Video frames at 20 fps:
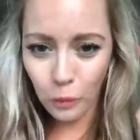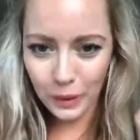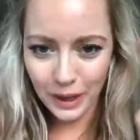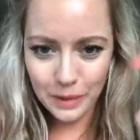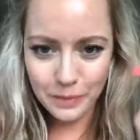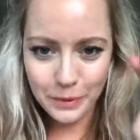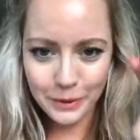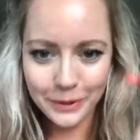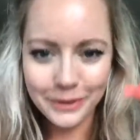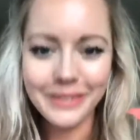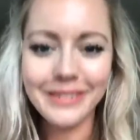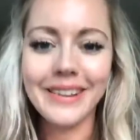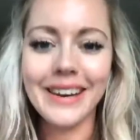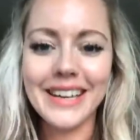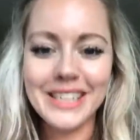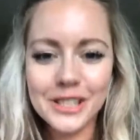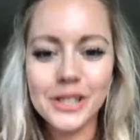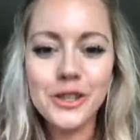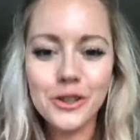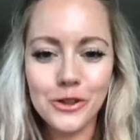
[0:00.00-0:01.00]
people
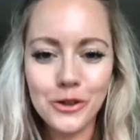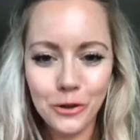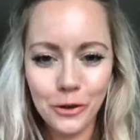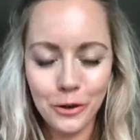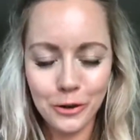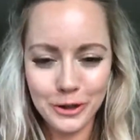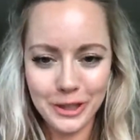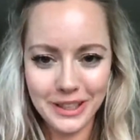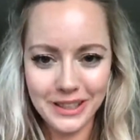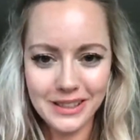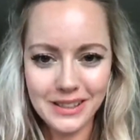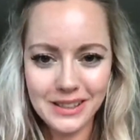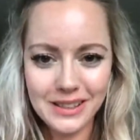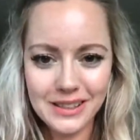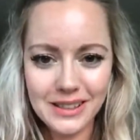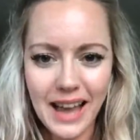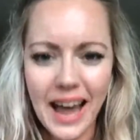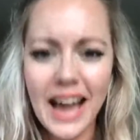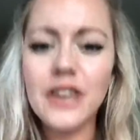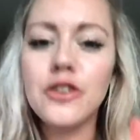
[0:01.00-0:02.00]
into your audience
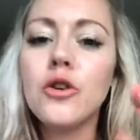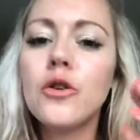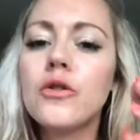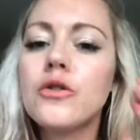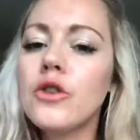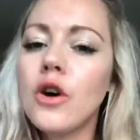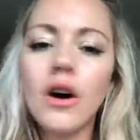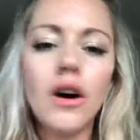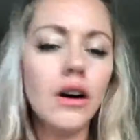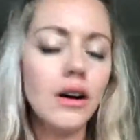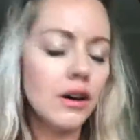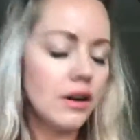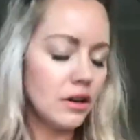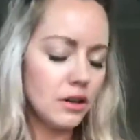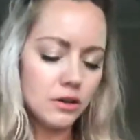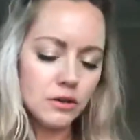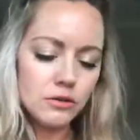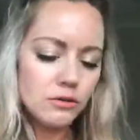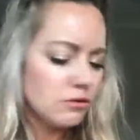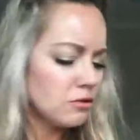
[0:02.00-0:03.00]
and you're not
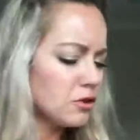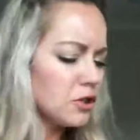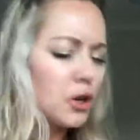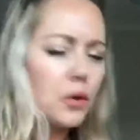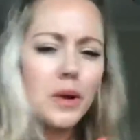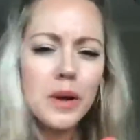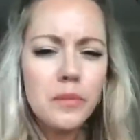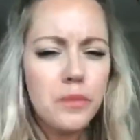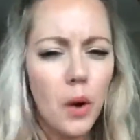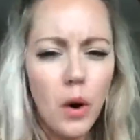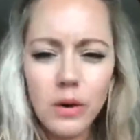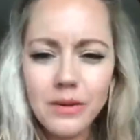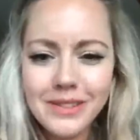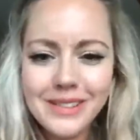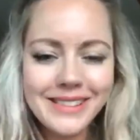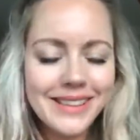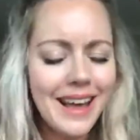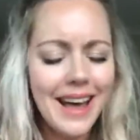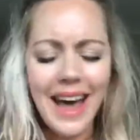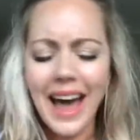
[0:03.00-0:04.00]
doing
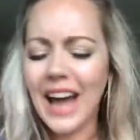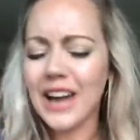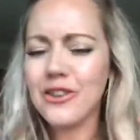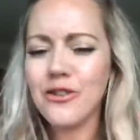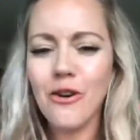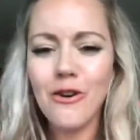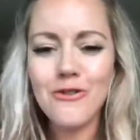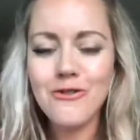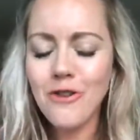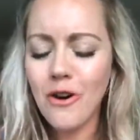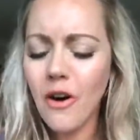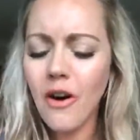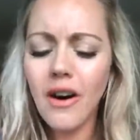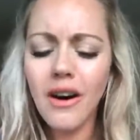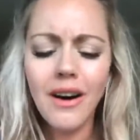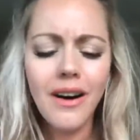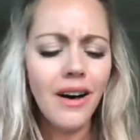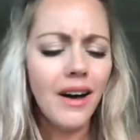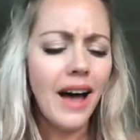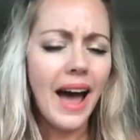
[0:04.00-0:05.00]
bots and you're not
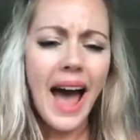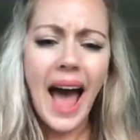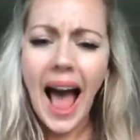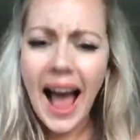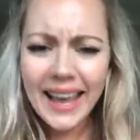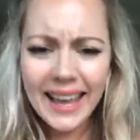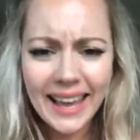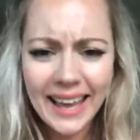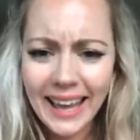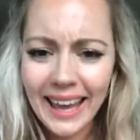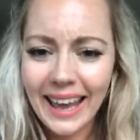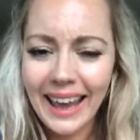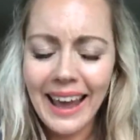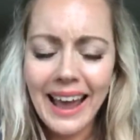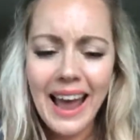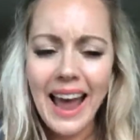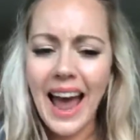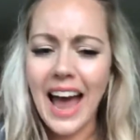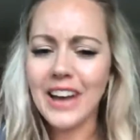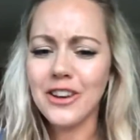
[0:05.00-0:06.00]
hacking it
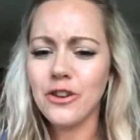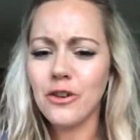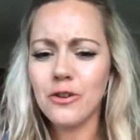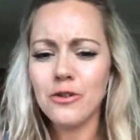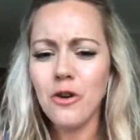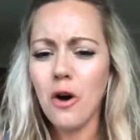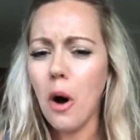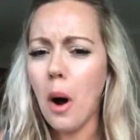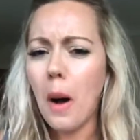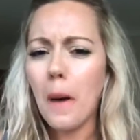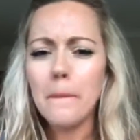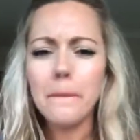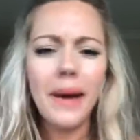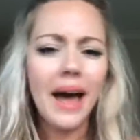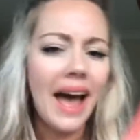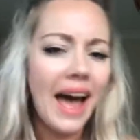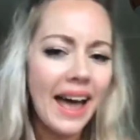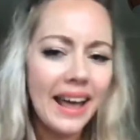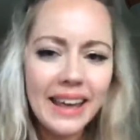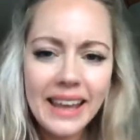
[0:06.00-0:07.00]
and you're not
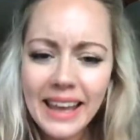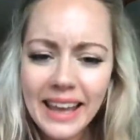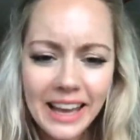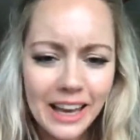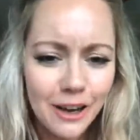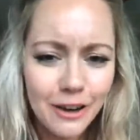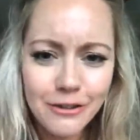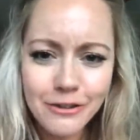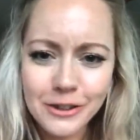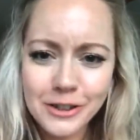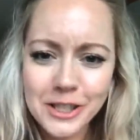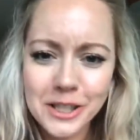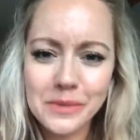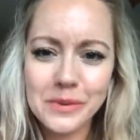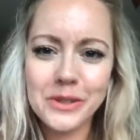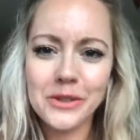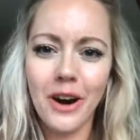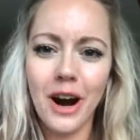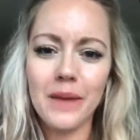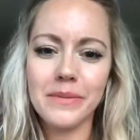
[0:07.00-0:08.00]
paying for
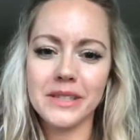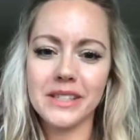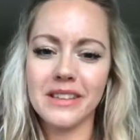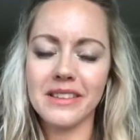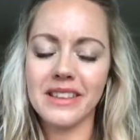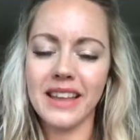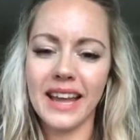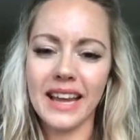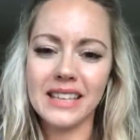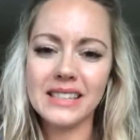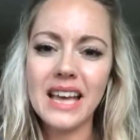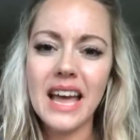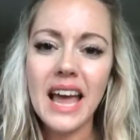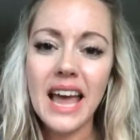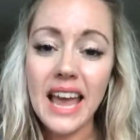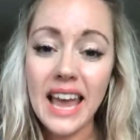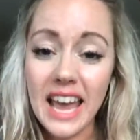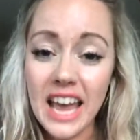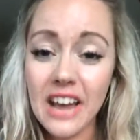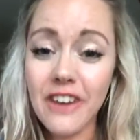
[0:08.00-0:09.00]
subscribers and things,
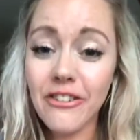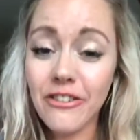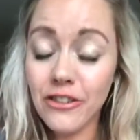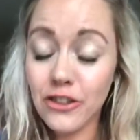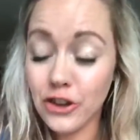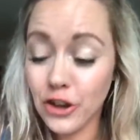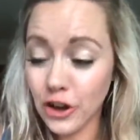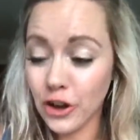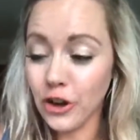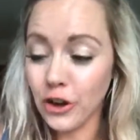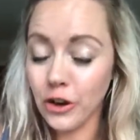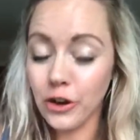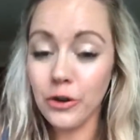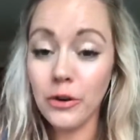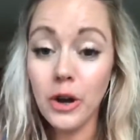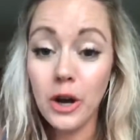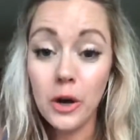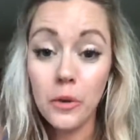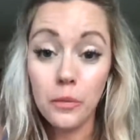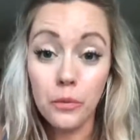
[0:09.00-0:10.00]
if you
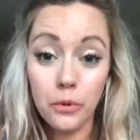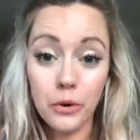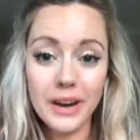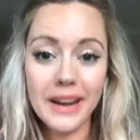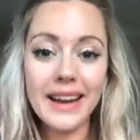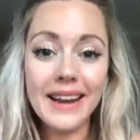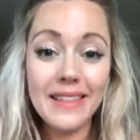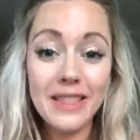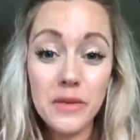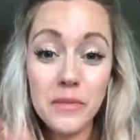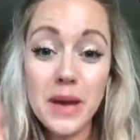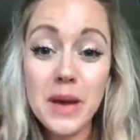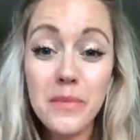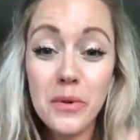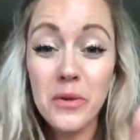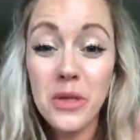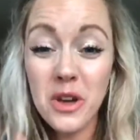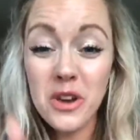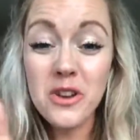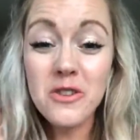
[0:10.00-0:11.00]
bring in the people
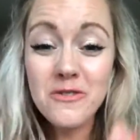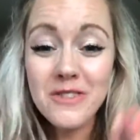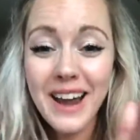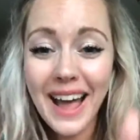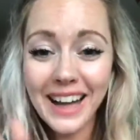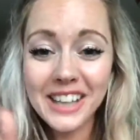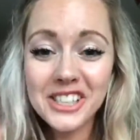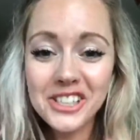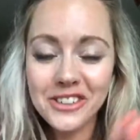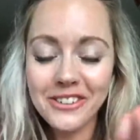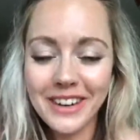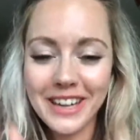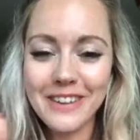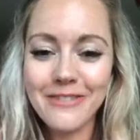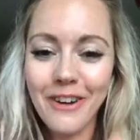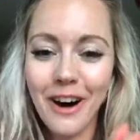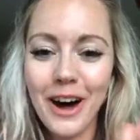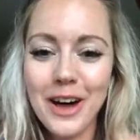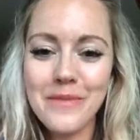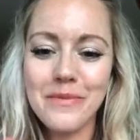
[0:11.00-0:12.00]
that you naturally
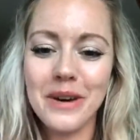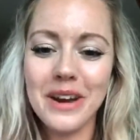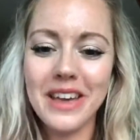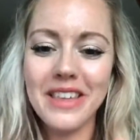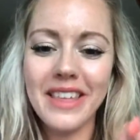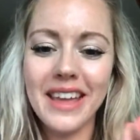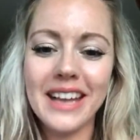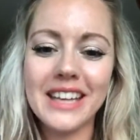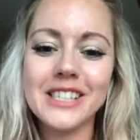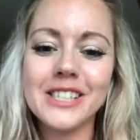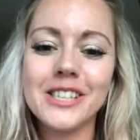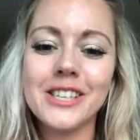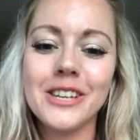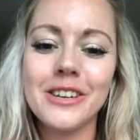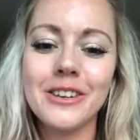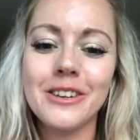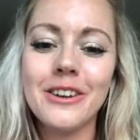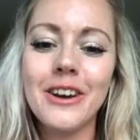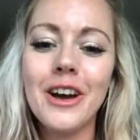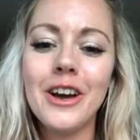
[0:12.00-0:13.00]
vibe with
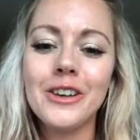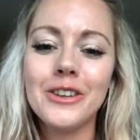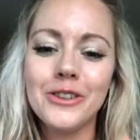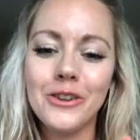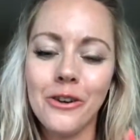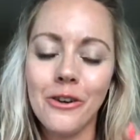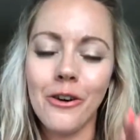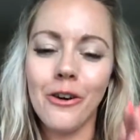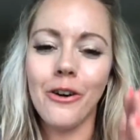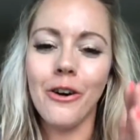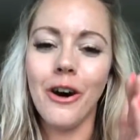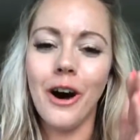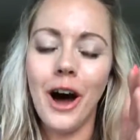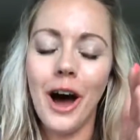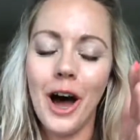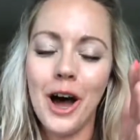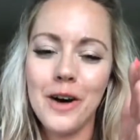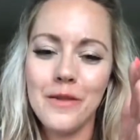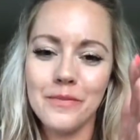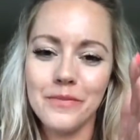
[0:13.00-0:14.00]
into your
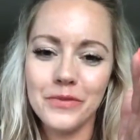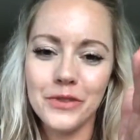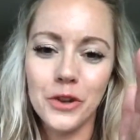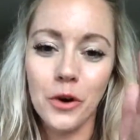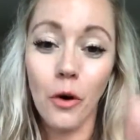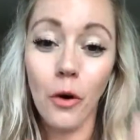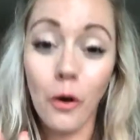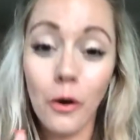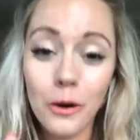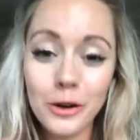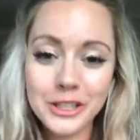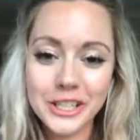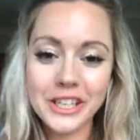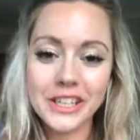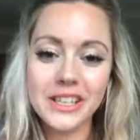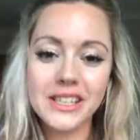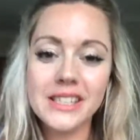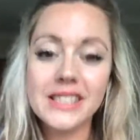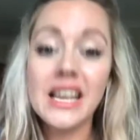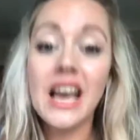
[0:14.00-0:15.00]

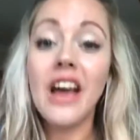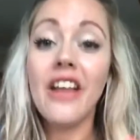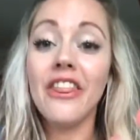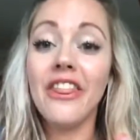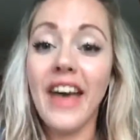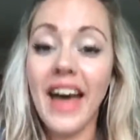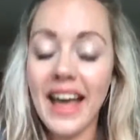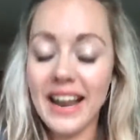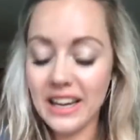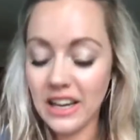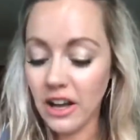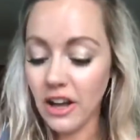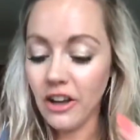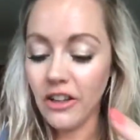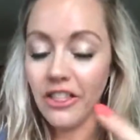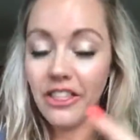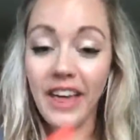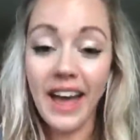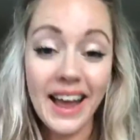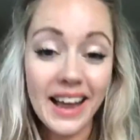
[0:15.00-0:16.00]
audience, then
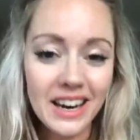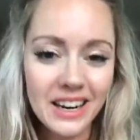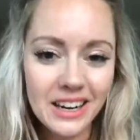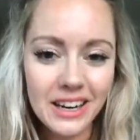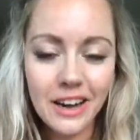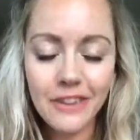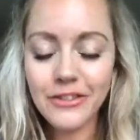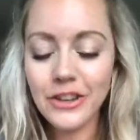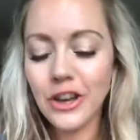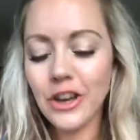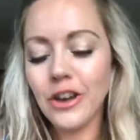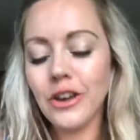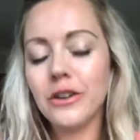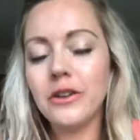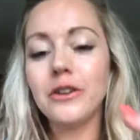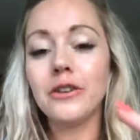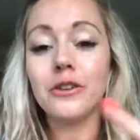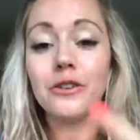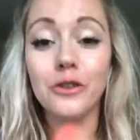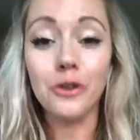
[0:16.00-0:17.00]
they're going to love
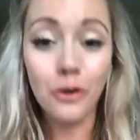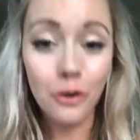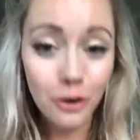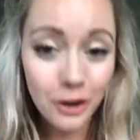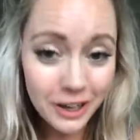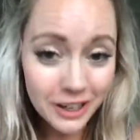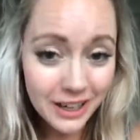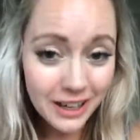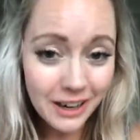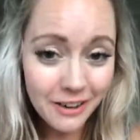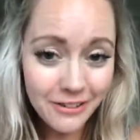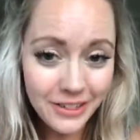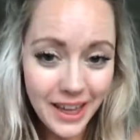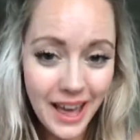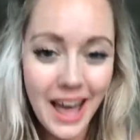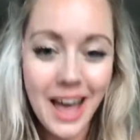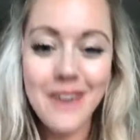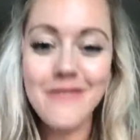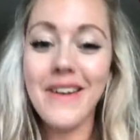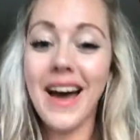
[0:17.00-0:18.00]
you, you're going to love
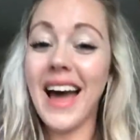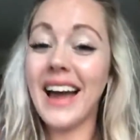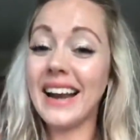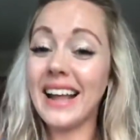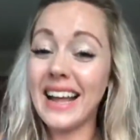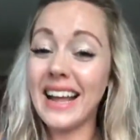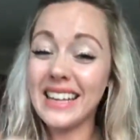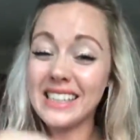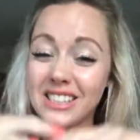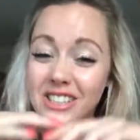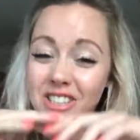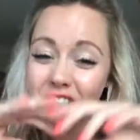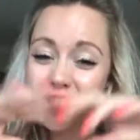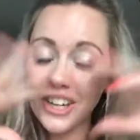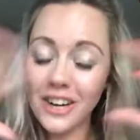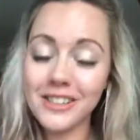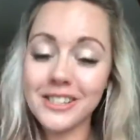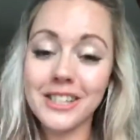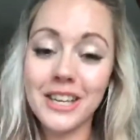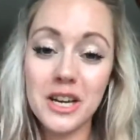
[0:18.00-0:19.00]
them, and it's
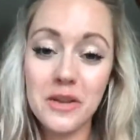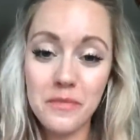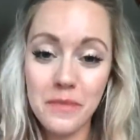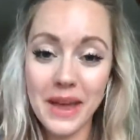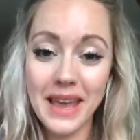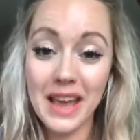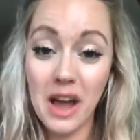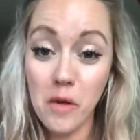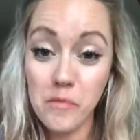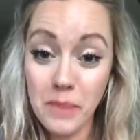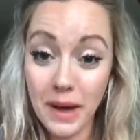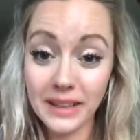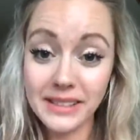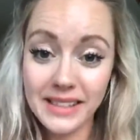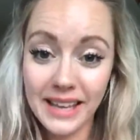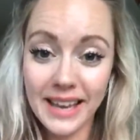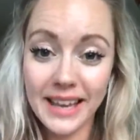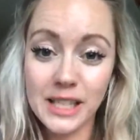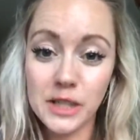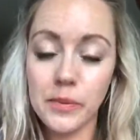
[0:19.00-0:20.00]
just going to be a better
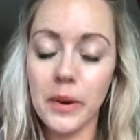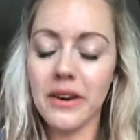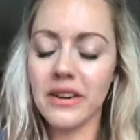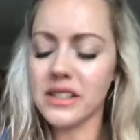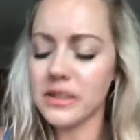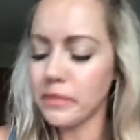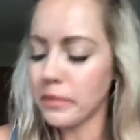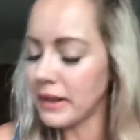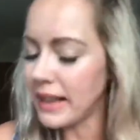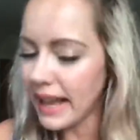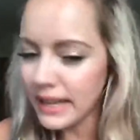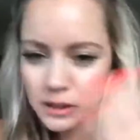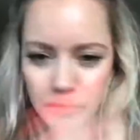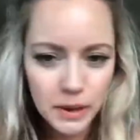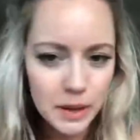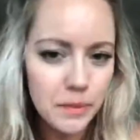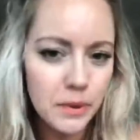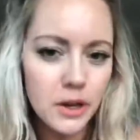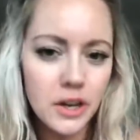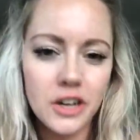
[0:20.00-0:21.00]
experience. Less
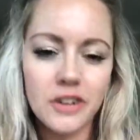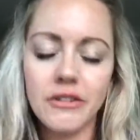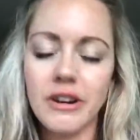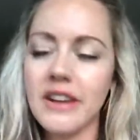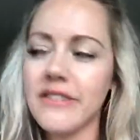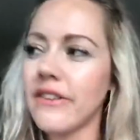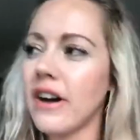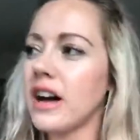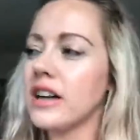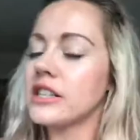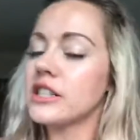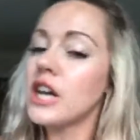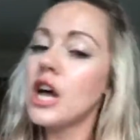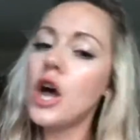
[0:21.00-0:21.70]
people are going to refund,